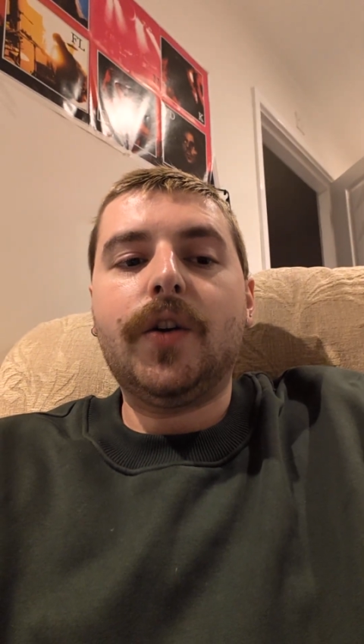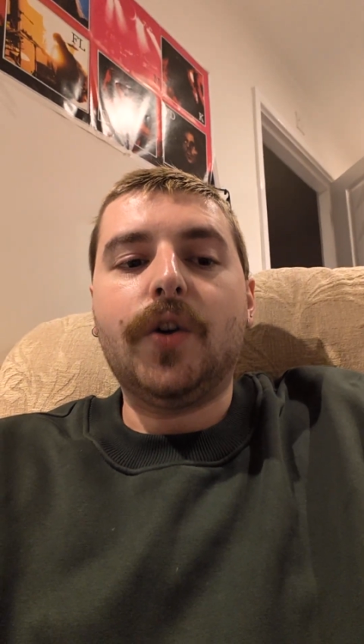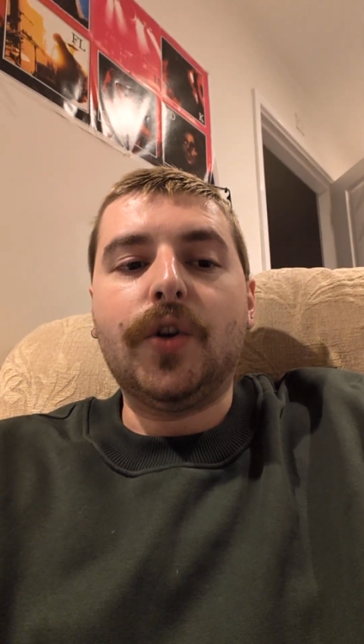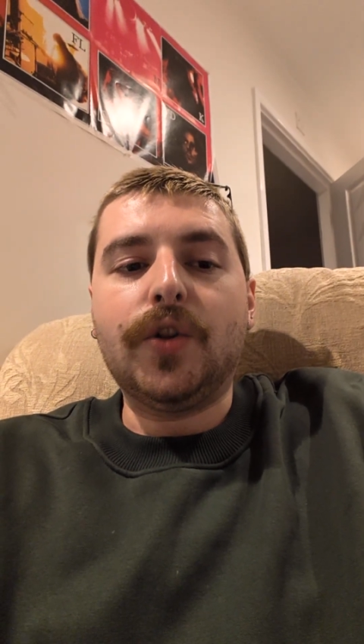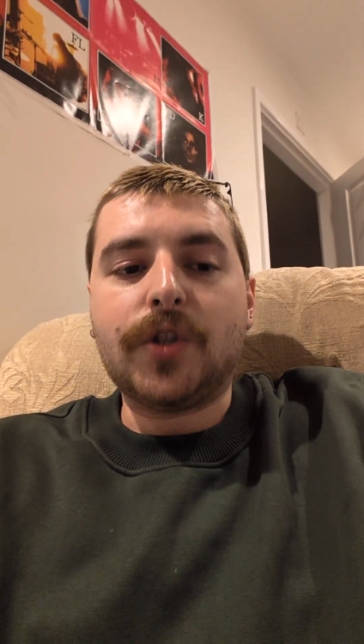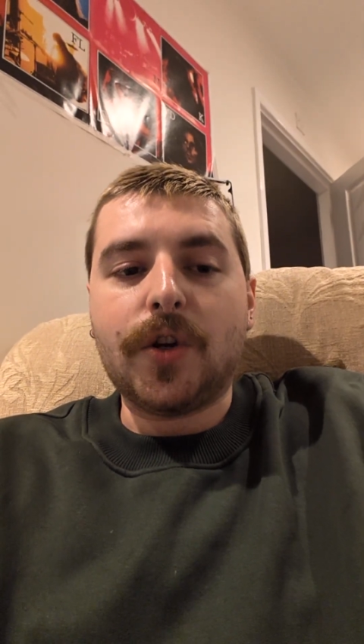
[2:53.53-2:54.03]

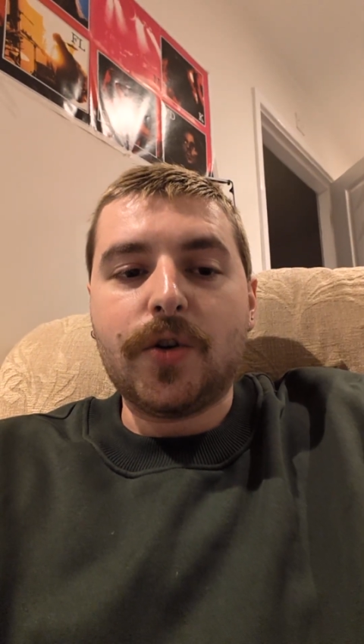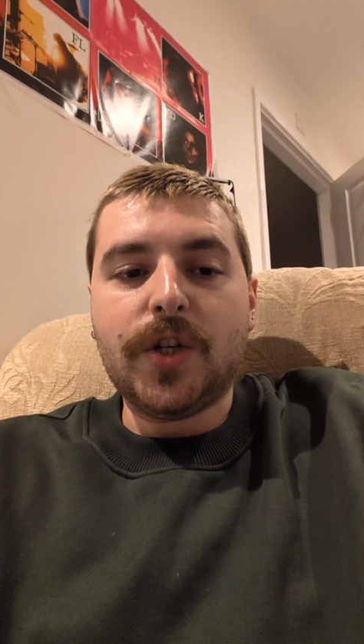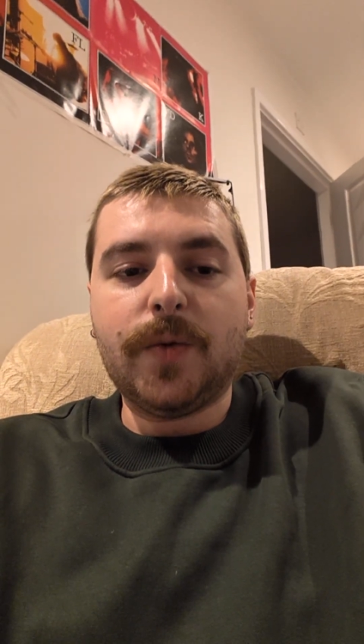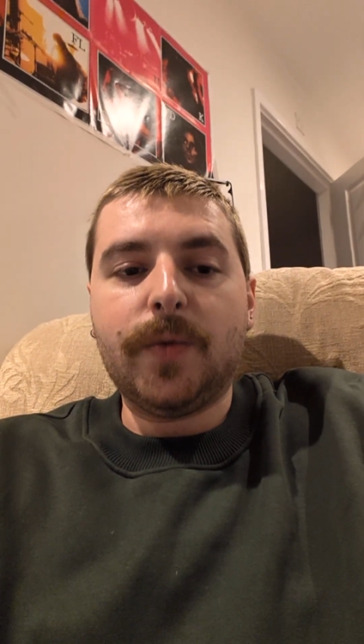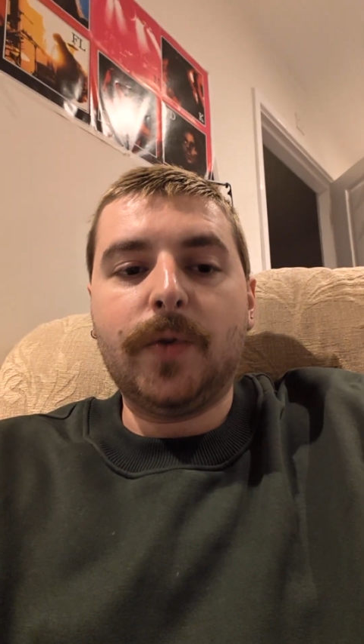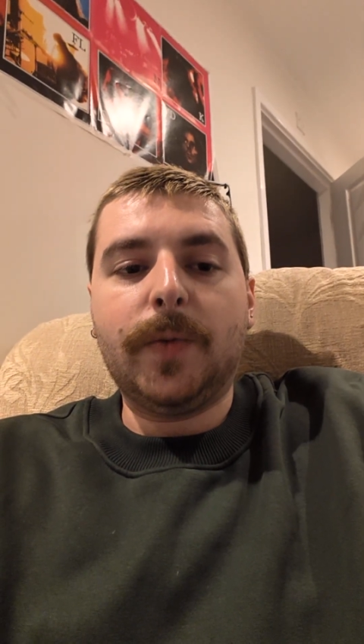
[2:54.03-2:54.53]

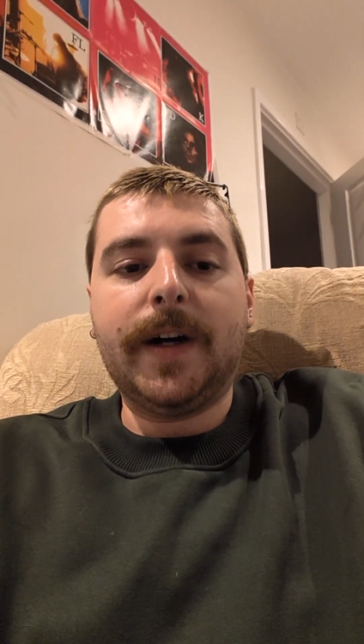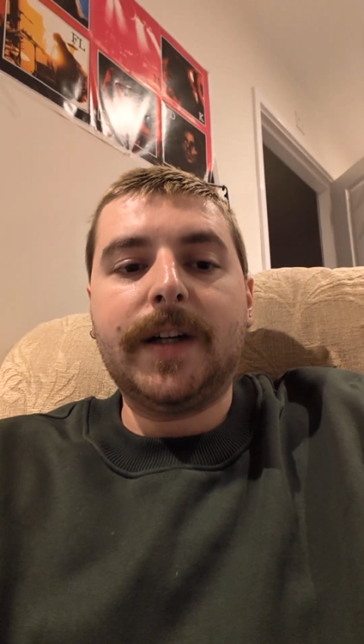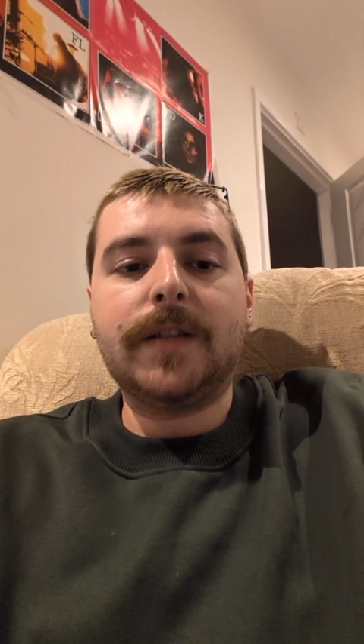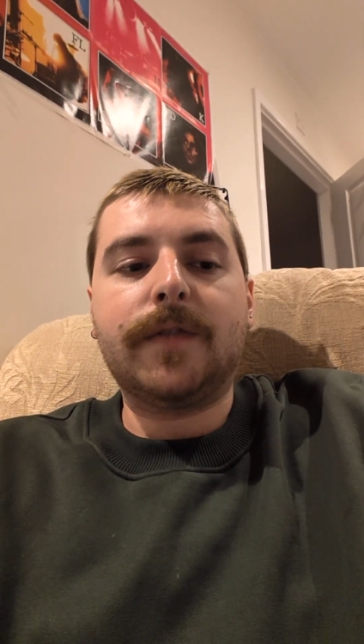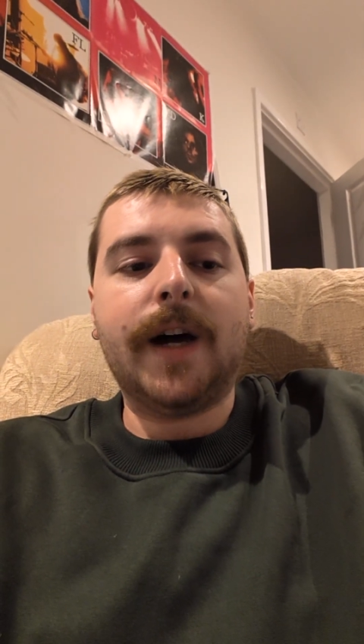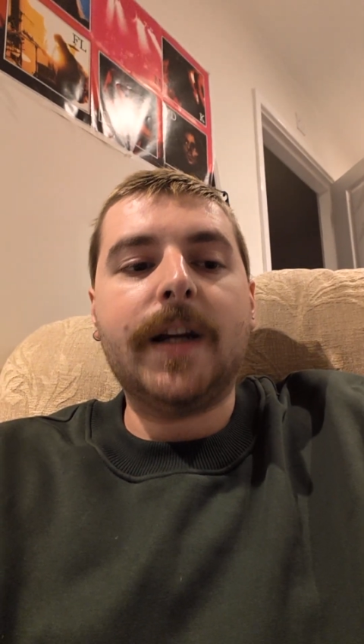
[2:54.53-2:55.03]
unsociable by
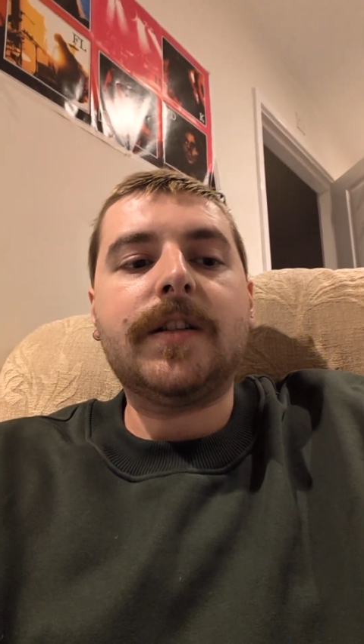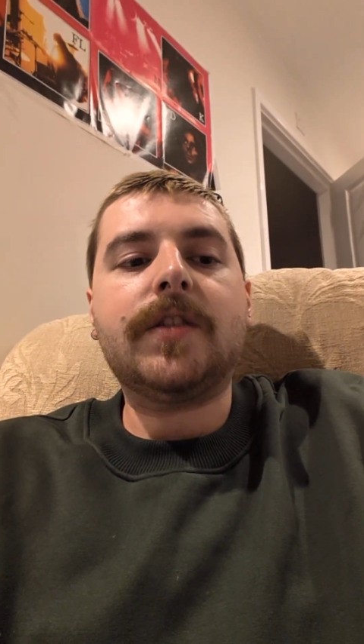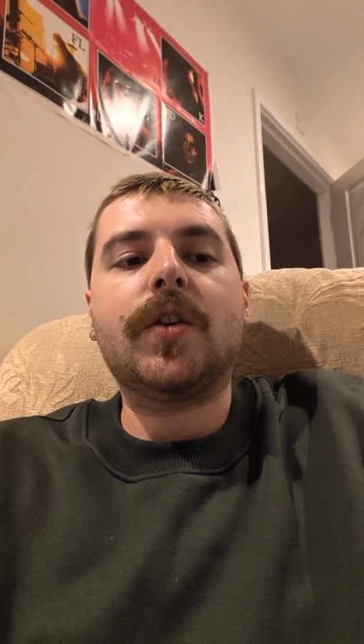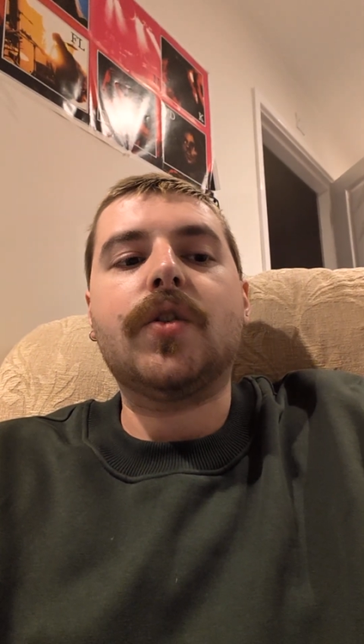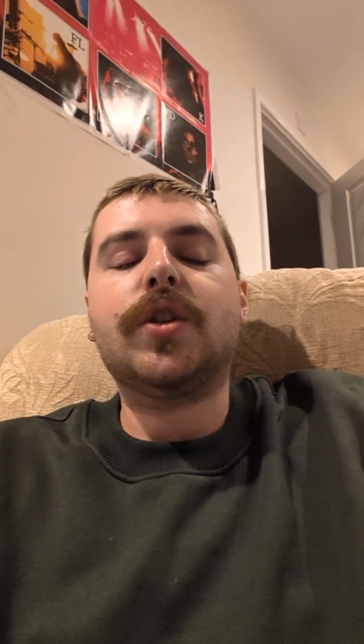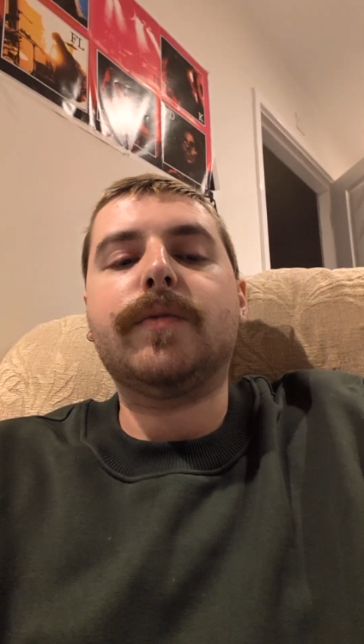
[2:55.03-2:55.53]
his vice,
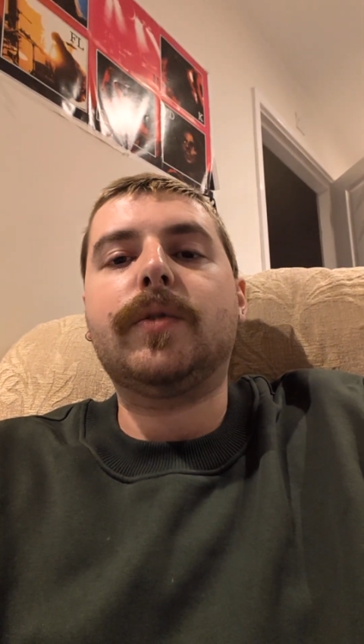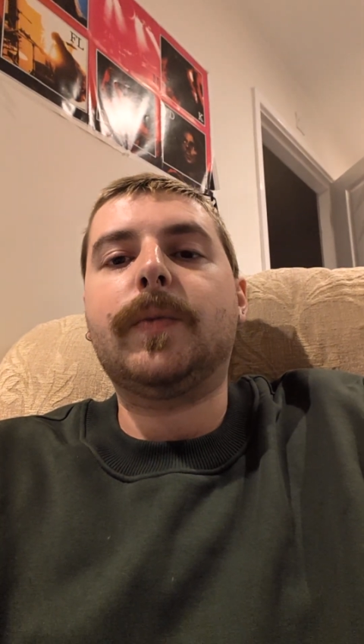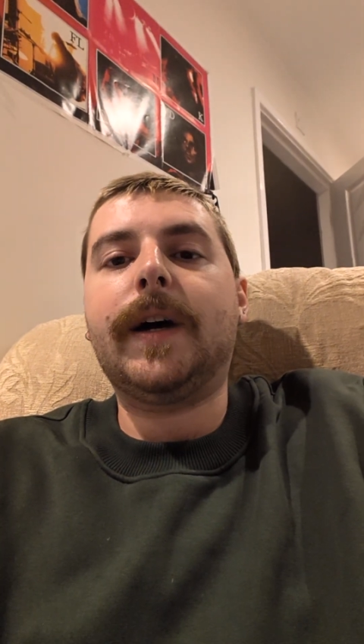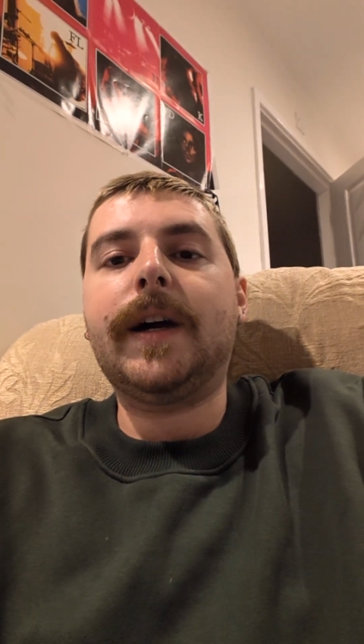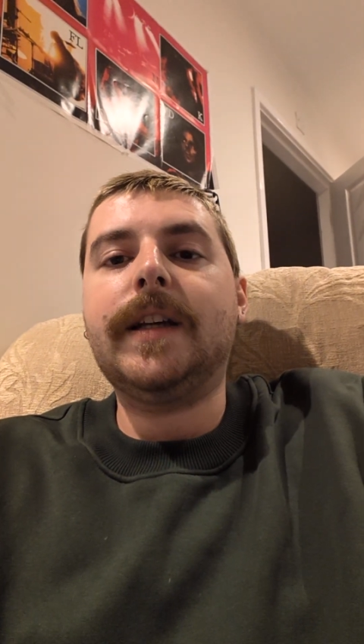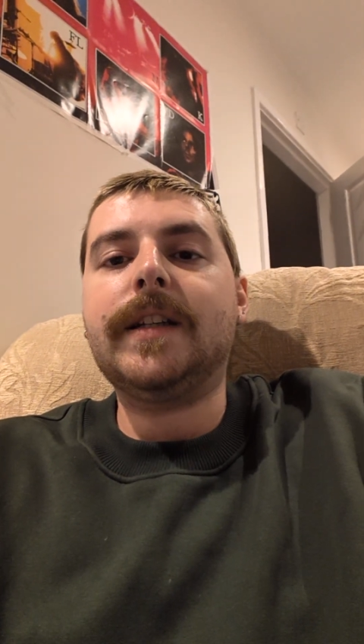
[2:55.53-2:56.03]
sociable
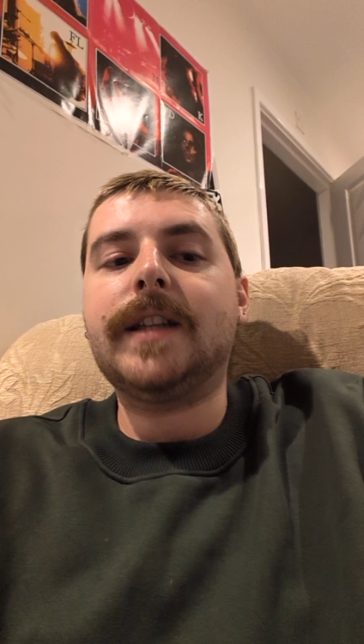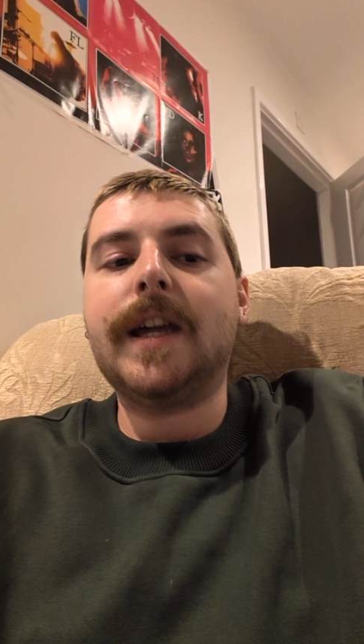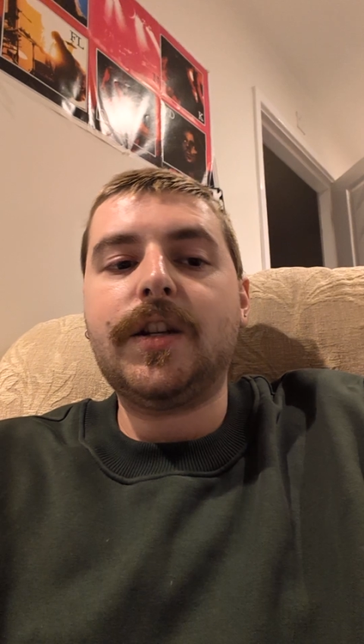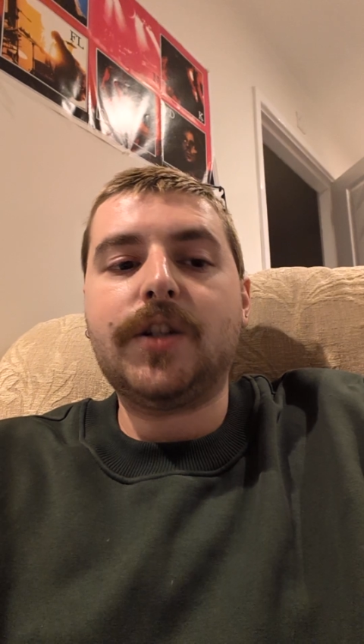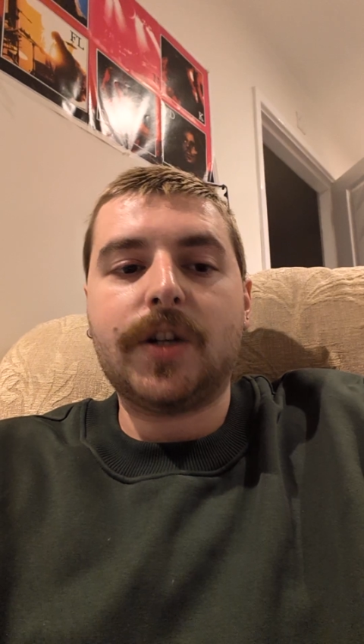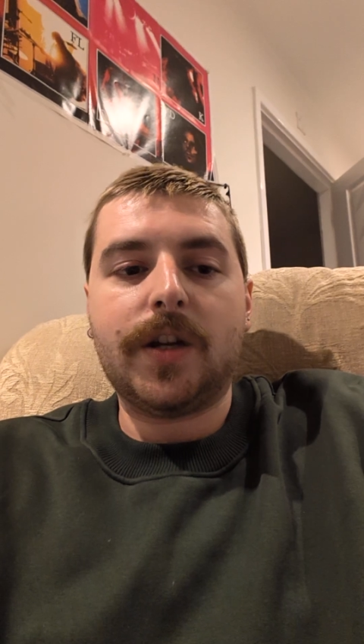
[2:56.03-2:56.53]
by his
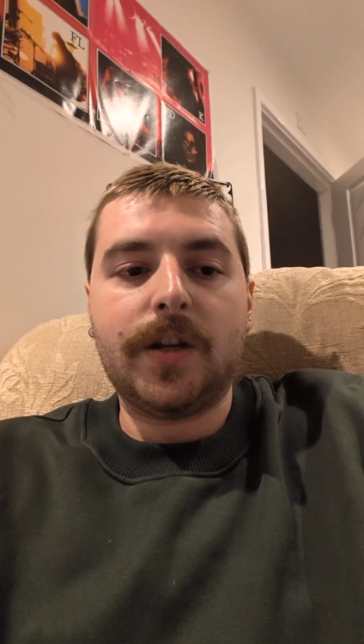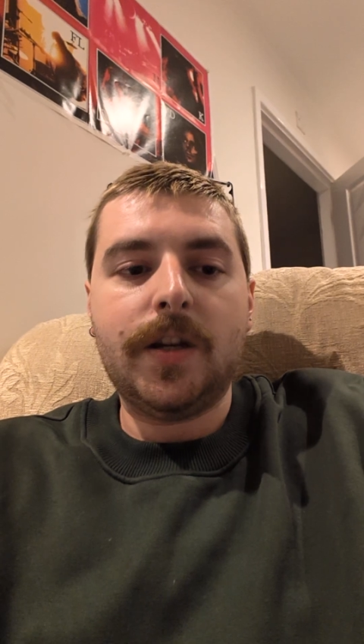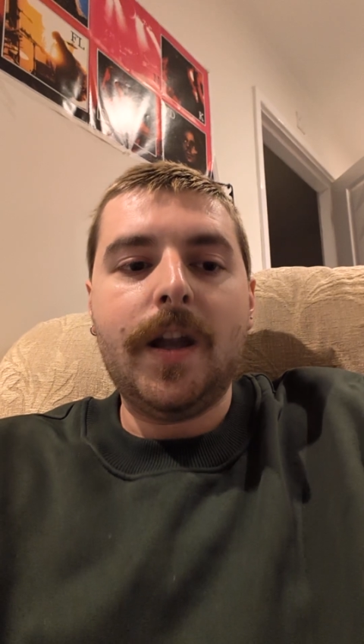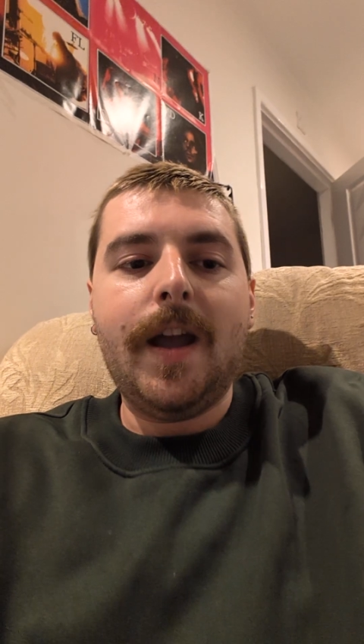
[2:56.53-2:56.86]
nature,